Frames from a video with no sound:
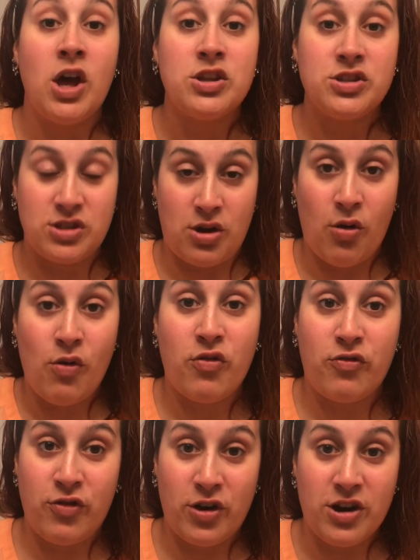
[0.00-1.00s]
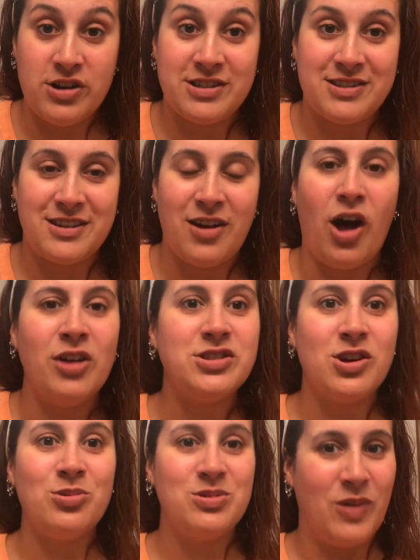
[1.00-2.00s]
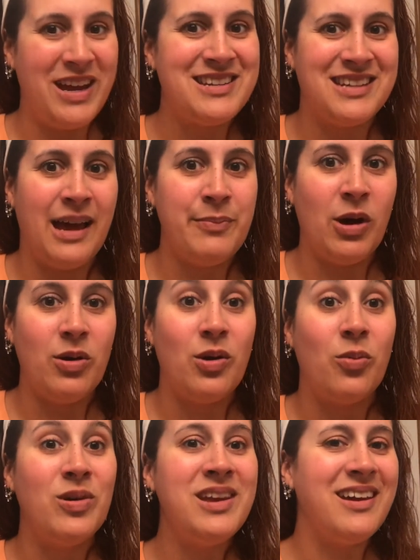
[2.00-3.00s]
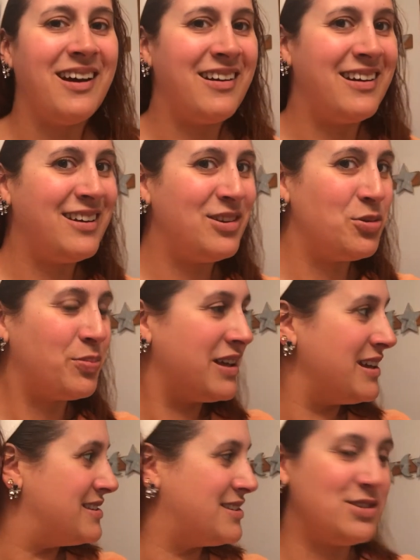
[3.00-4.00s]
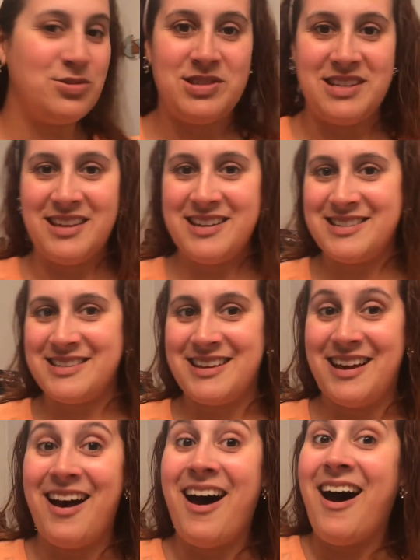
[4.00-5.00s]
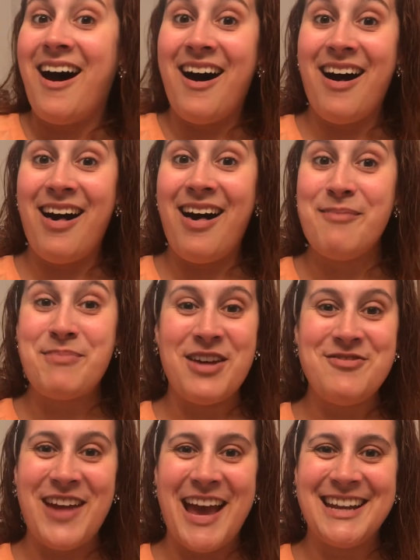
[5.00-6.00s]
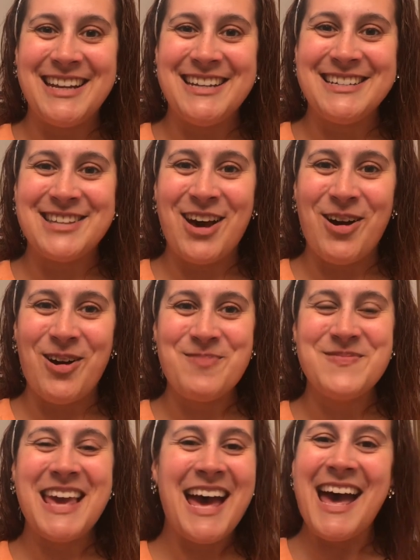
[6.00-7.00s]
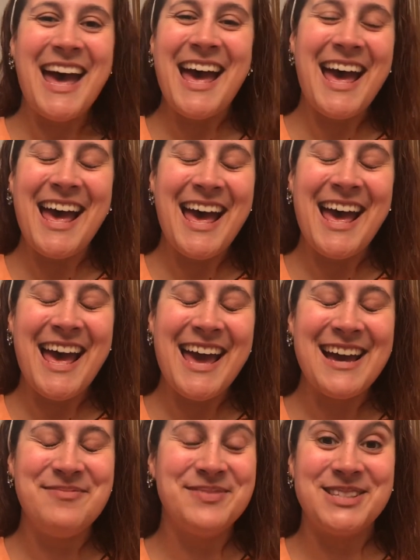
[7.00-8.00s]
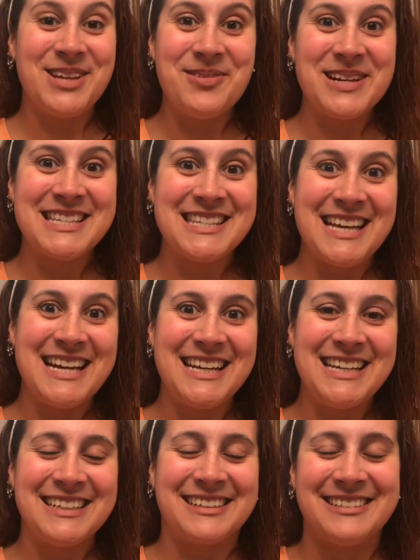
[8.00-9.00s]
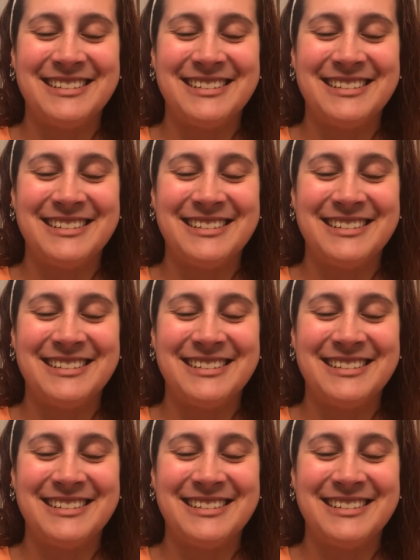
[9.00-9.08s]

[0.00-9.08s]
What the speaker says: So first, also, wait, time out. We are in a new place. Do you see this? Oh, my vanity is home. Yay! I'm so excited.